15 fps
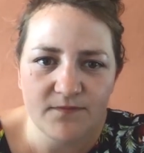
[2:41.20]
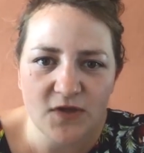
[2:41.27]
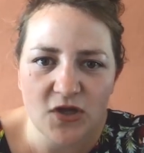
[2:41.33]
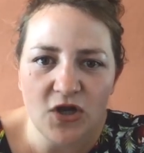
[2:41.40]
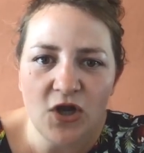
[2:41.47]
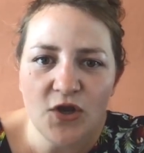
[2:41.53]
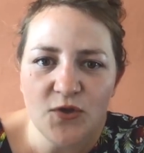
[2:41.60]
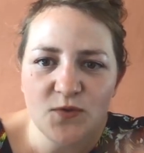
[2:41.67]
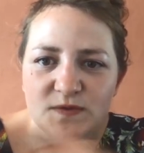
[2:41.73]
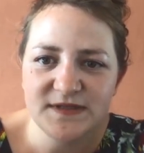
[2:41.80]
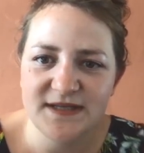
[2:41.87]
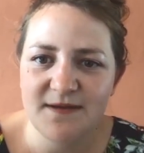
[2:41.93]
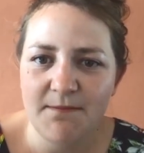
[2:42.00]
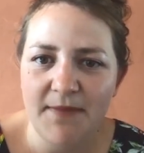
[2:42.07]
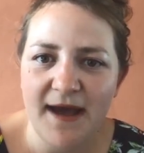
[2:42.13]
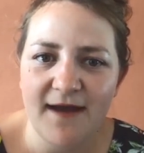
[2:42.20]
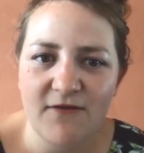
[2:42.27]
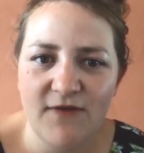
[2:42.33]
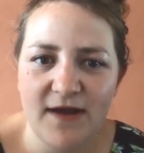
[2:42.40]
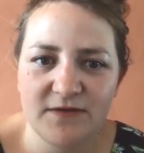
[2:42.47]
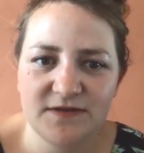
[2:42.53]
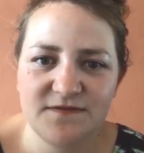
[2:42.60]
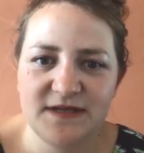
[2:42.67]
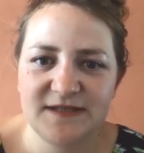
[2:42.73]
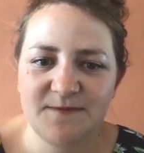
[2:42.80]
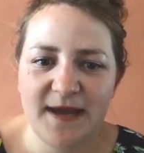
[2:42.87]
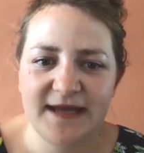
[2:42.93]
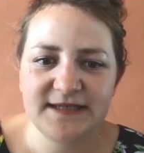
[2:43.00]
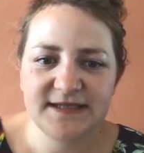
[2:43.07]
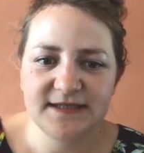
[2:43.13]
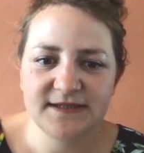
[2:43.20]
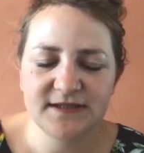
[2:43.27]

clues in the background of this painting.